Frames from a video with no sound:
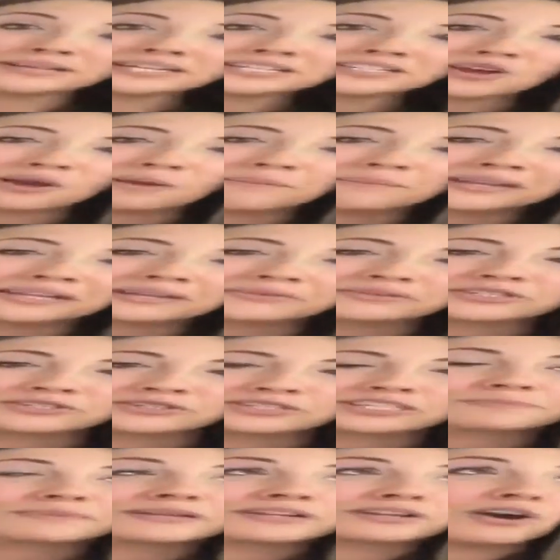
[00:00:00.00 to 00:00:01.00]
topic. We do
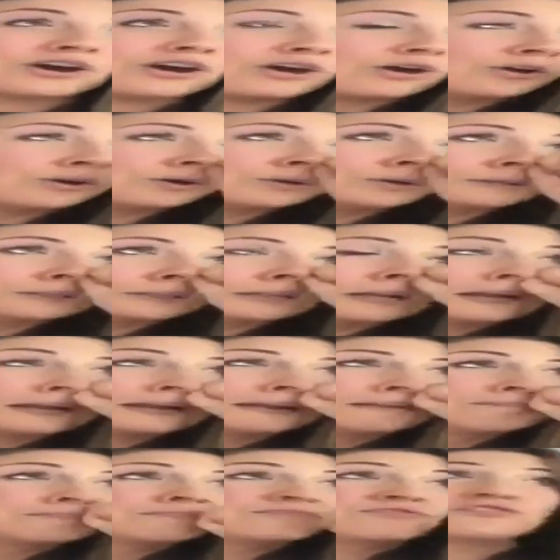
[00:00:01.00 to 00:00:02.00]
spend
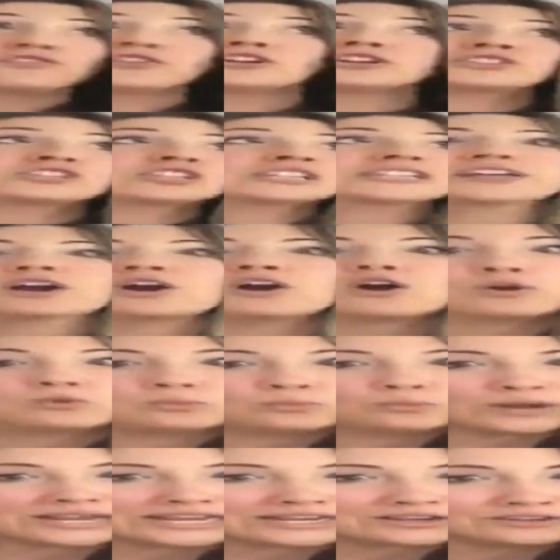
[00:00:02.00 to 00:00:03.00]
virtually a whole
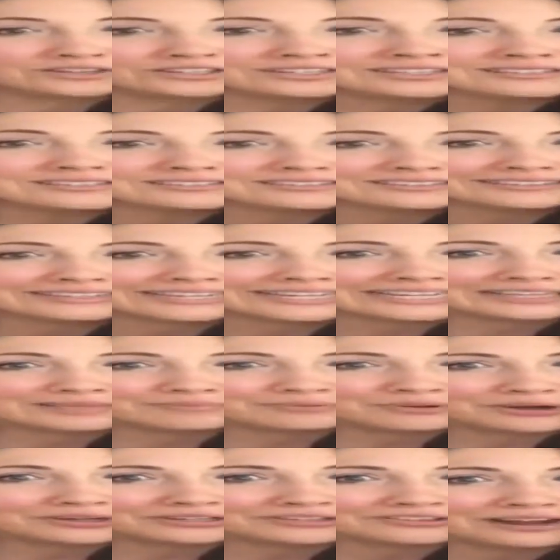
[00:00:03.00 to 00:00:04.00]
week on it in the
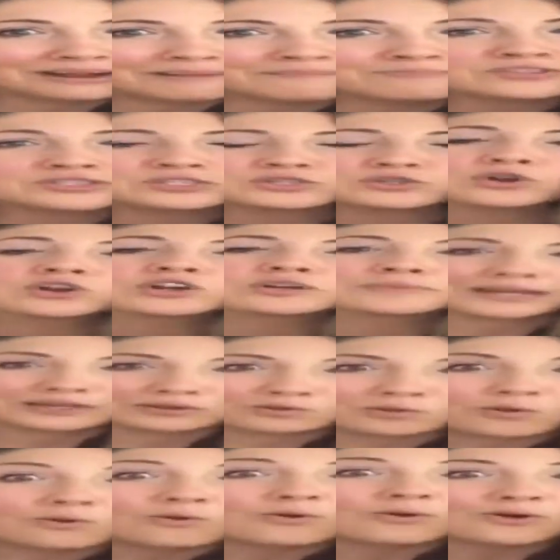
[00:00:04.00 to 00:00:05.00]
program to talk about
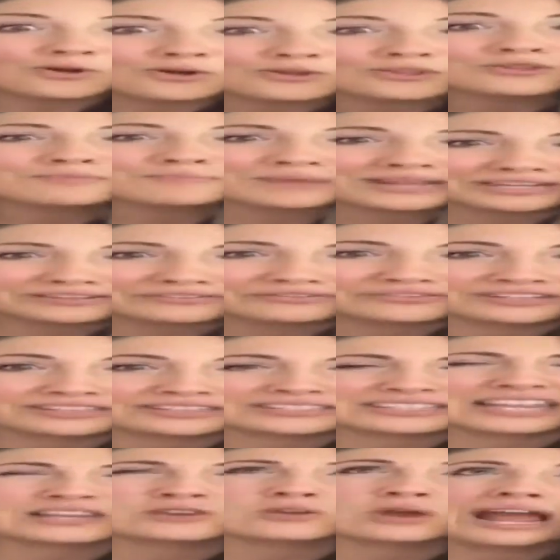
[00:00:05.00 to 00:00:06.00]
all the
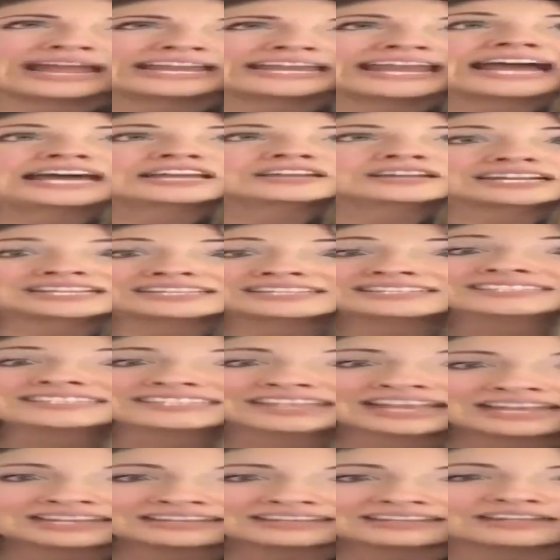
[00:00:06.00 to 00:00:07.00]
benefits and how to
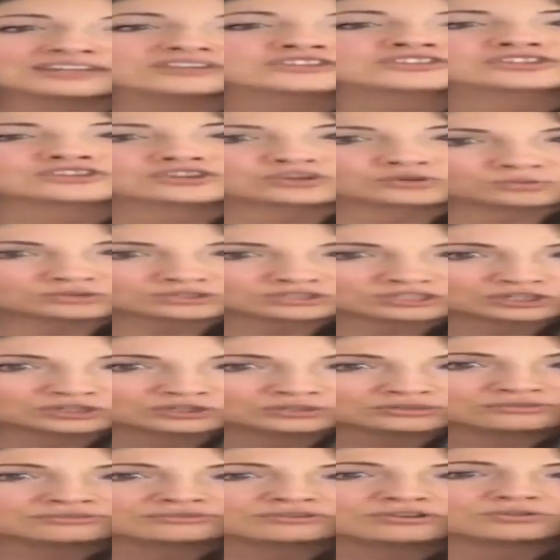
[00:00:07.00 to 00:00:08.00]
understand it and to know what to
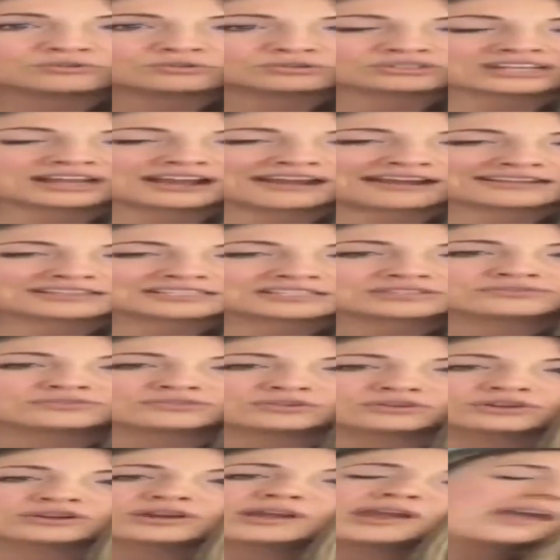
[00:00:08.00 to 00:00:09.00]
look for, what to ask
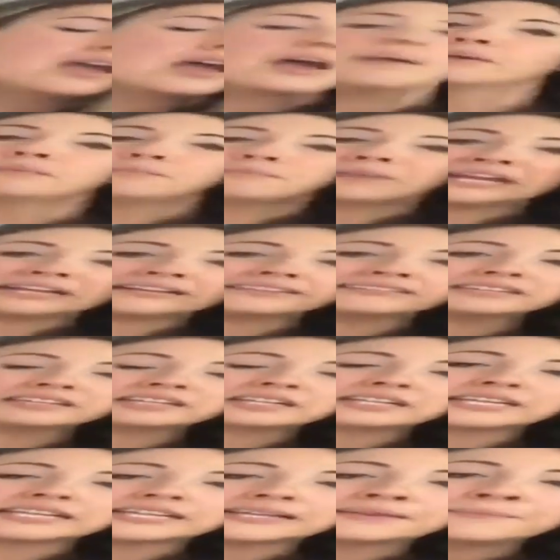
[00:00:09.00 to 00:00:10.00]
for. But
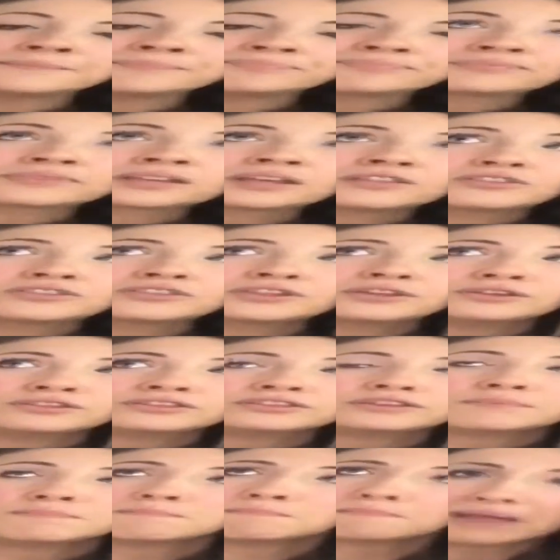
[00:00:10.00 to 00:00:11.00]
basically,
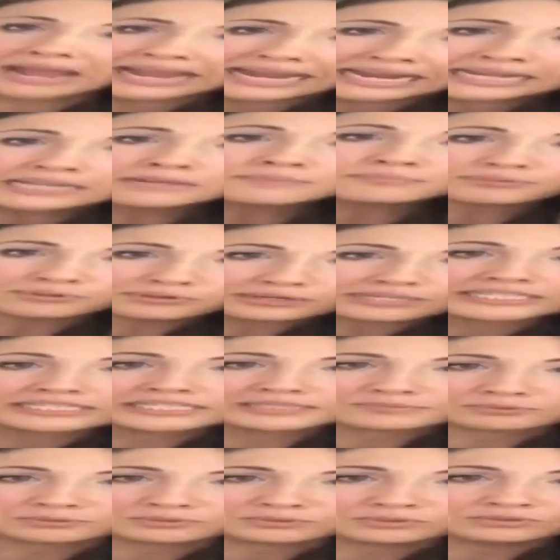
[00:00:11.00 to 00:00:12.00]
the main
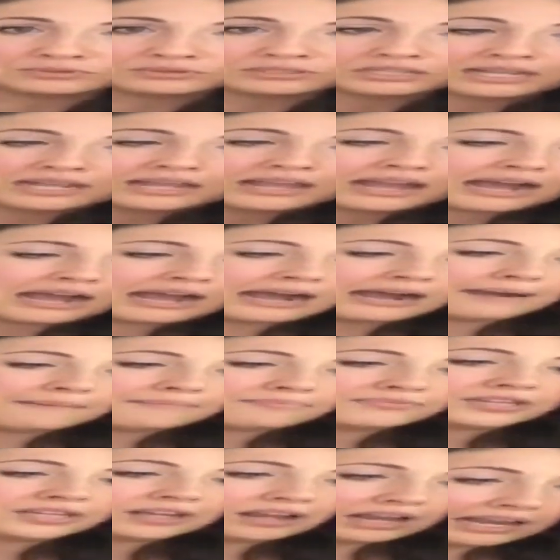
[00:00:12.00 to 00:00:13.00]
principle
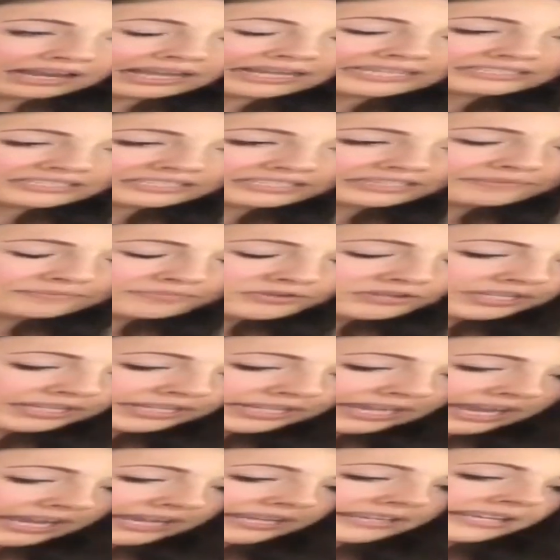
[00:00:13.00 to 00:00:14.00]
that I like to
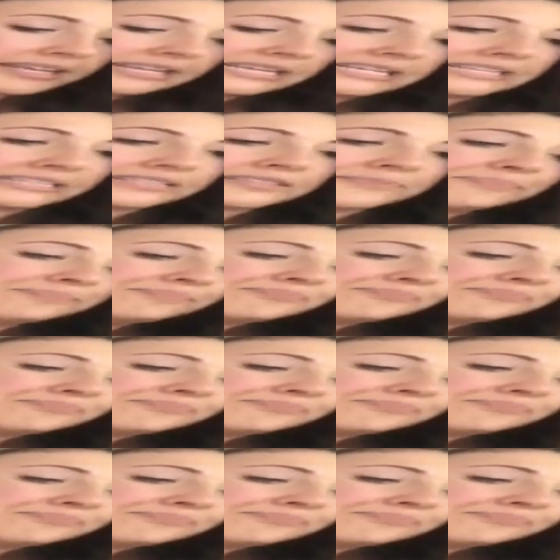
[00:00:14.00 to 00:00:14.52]
communicate is